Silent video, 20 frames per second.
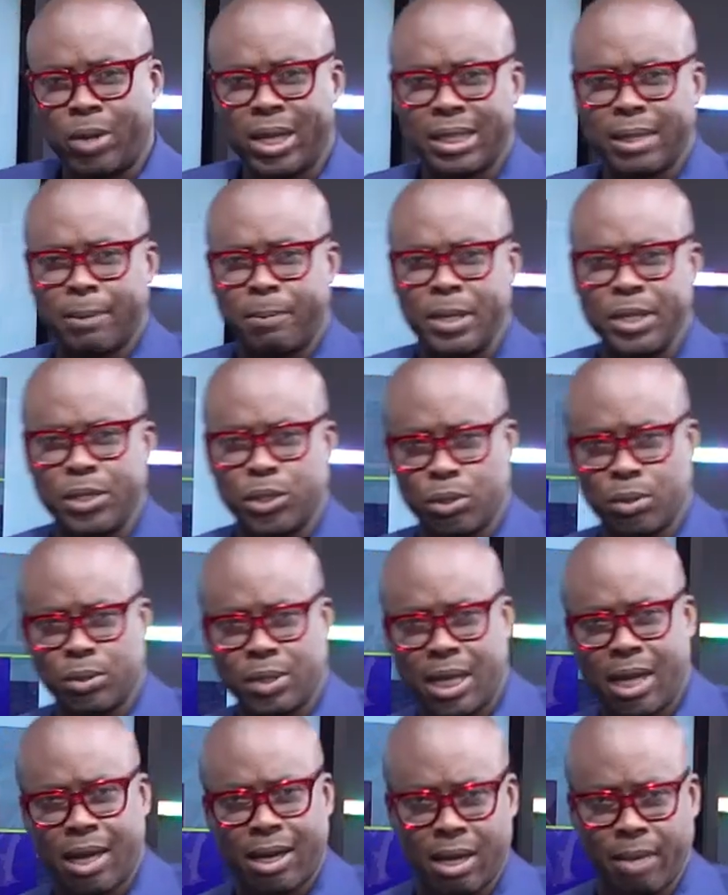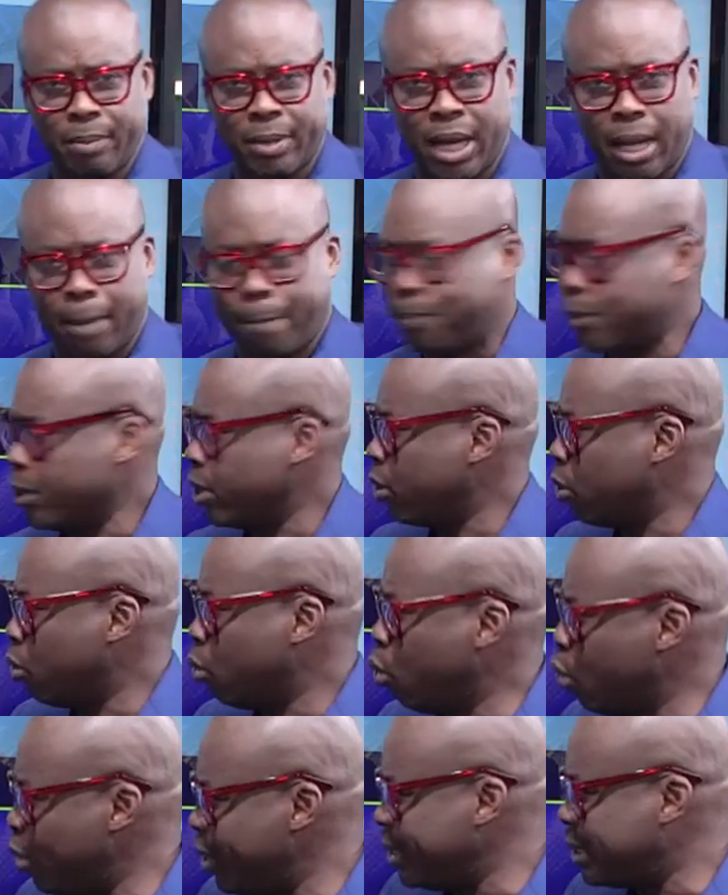the issues are coming up.
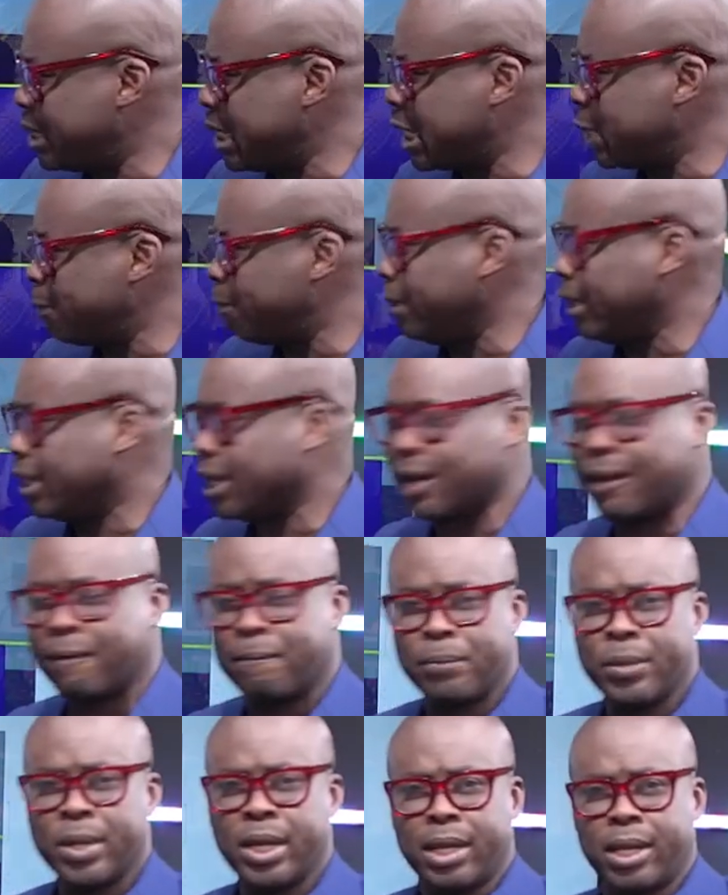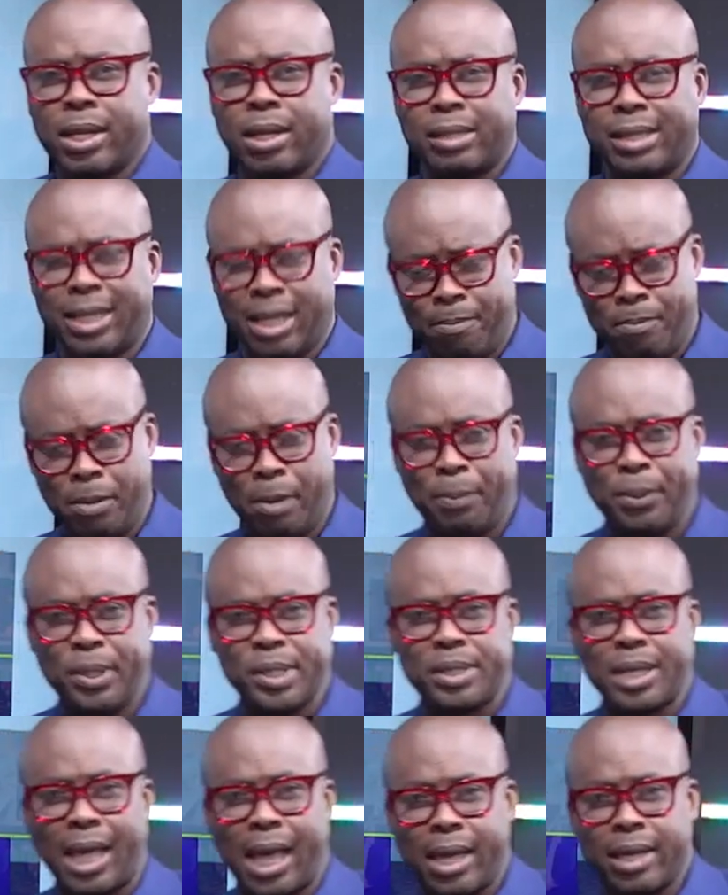Who is the speaker? Now, the MPP
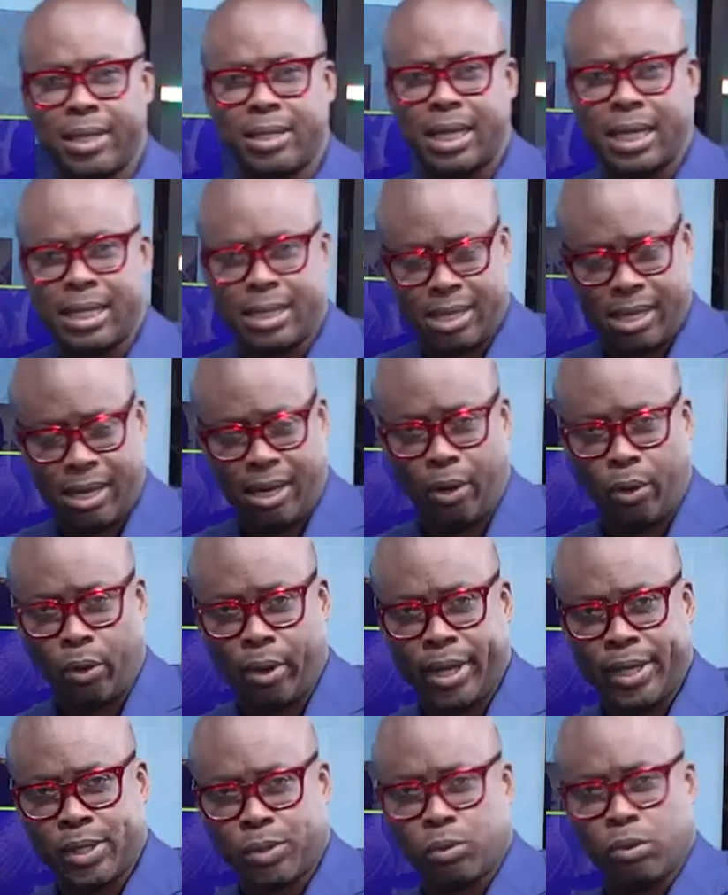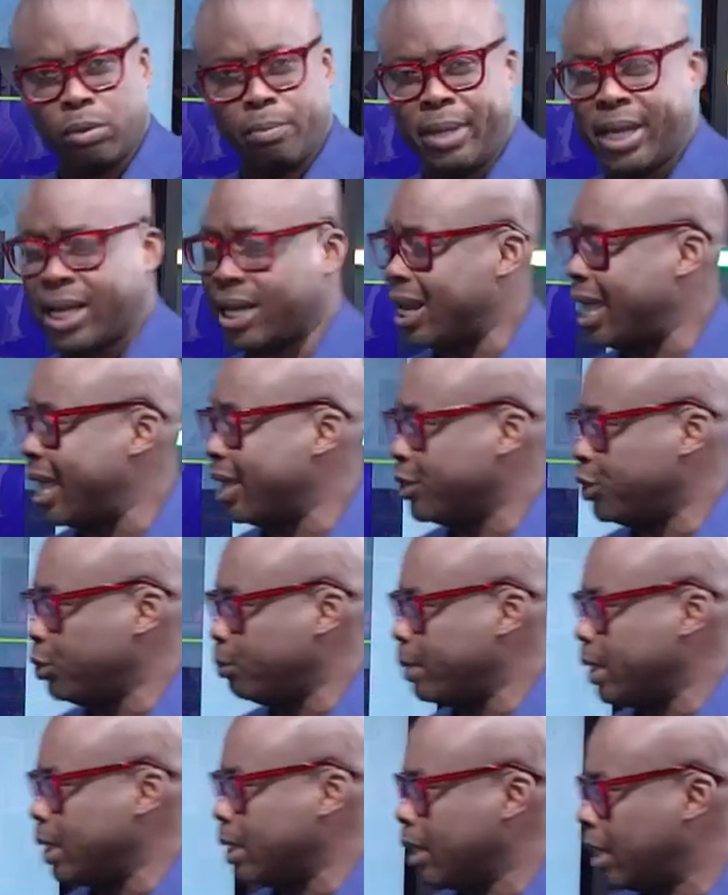side and their lawyers will make an
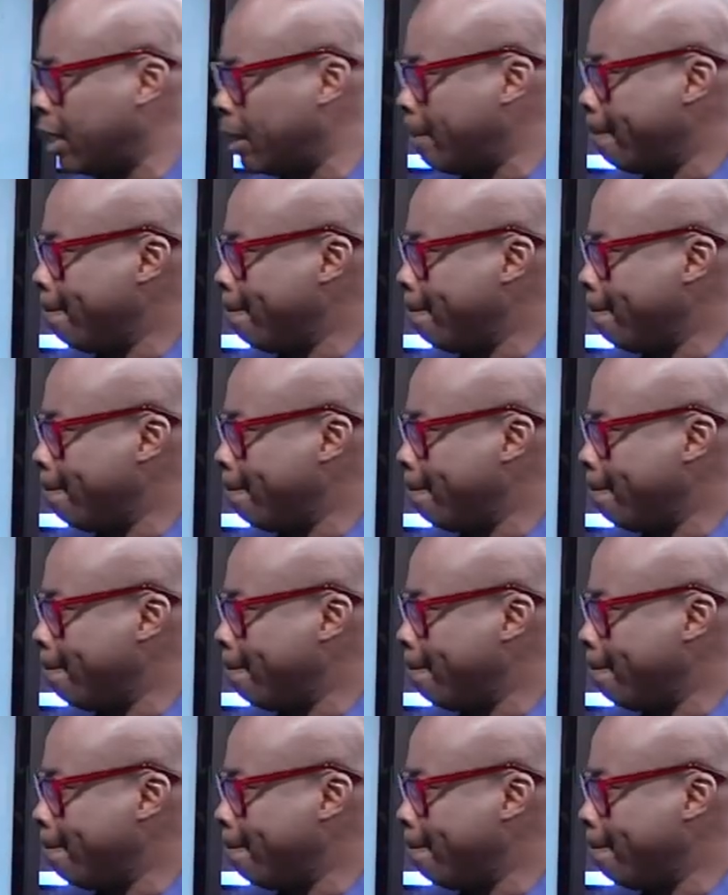argument that